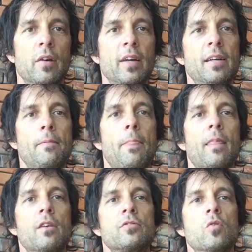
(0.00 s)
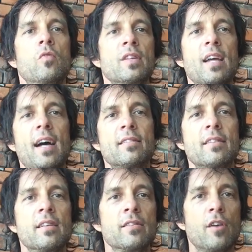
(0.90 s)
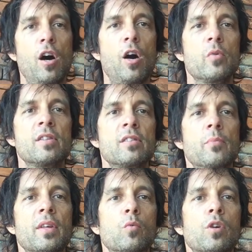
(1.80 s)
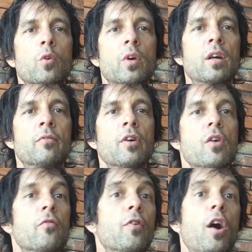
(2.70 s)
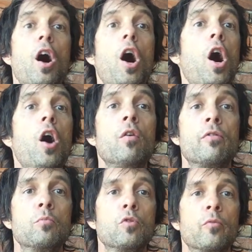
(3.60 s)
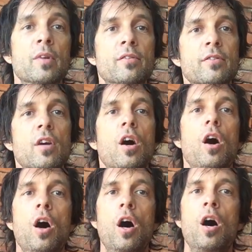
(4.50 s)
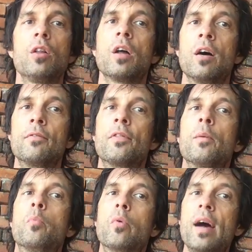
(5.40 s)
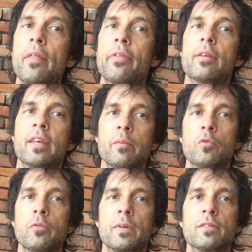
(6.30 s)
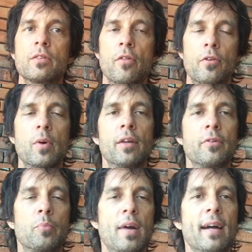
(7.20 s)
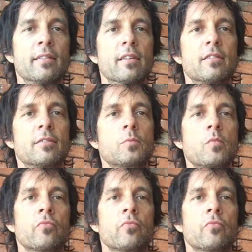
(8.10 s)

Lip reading: all right? So vinyasa is always something we're aware of for all the movements, all of the breath and movements throughout the practice.